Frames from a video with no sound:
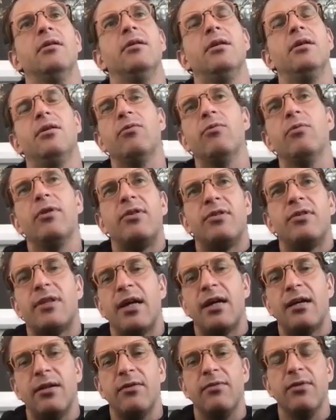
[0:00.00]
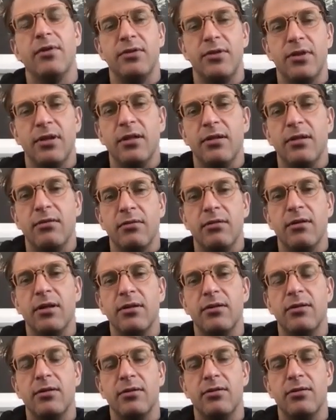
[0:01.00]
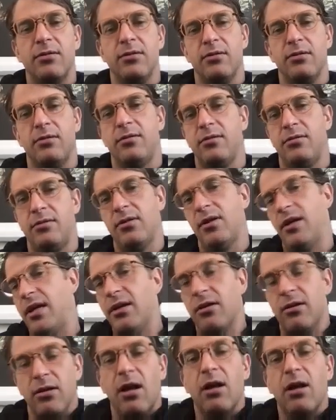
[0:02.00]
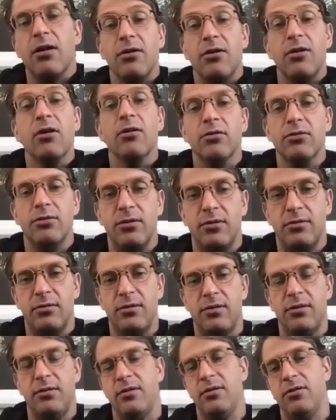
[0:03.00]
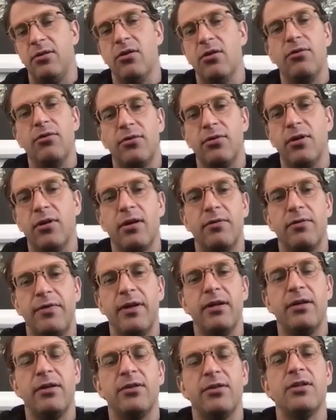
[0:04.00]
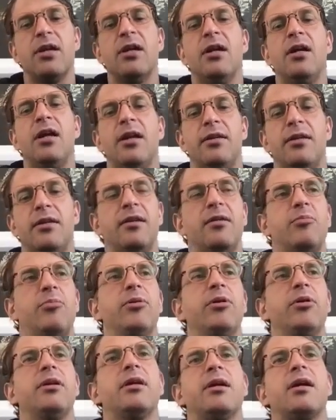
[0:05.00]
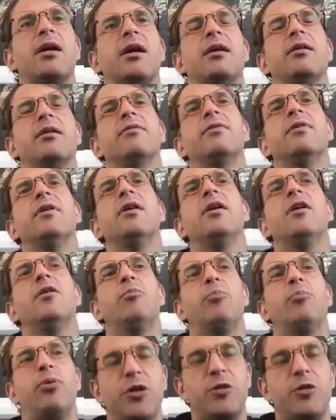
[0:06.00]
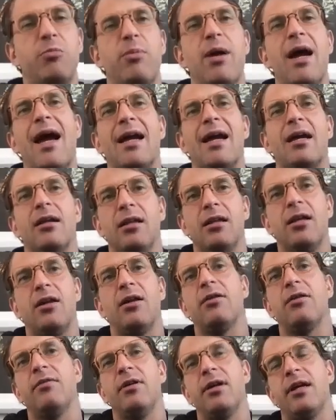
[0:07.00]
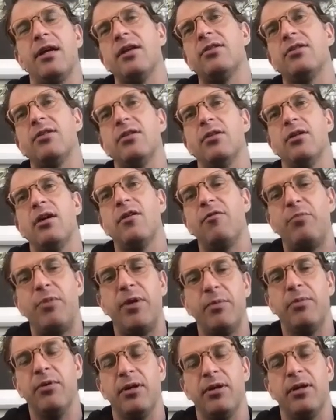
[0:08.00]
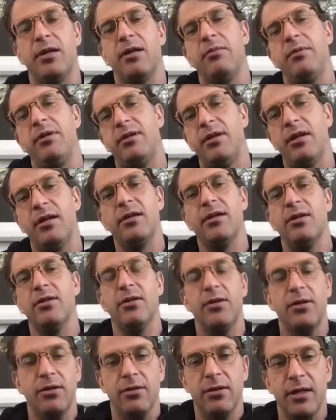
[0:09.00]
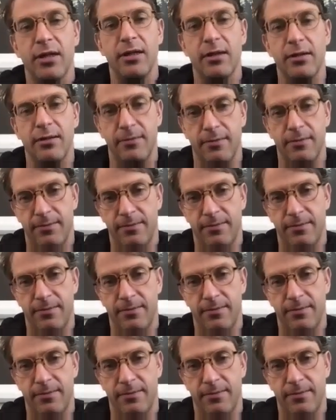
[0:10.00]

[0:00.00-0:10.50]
you know withstand adversity right to, to, to, to hear a lot of no's to, to go through a lot of failures you need the ability to kind of push back a lot against a lot of people that are going to be telling you that you're an idiot